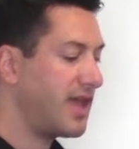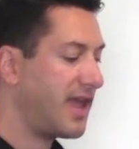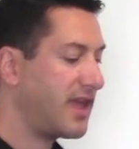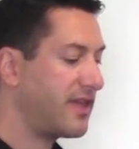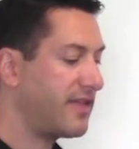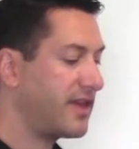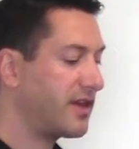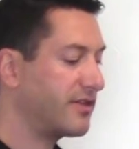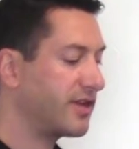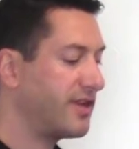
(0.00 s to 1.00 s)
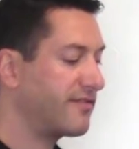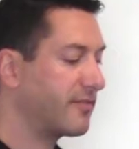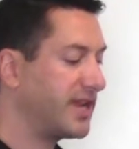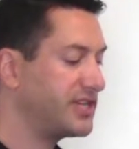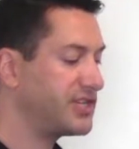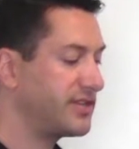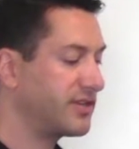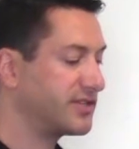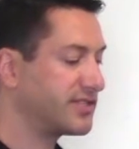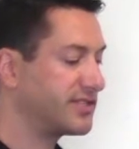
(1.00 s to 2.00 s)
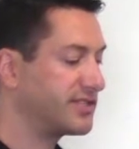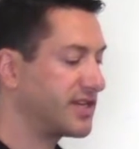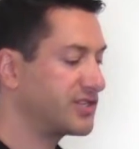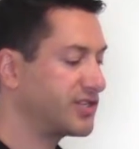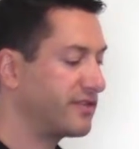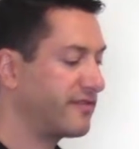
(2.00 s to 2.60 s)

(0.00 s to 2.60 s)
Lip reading: And then under Information, there is a section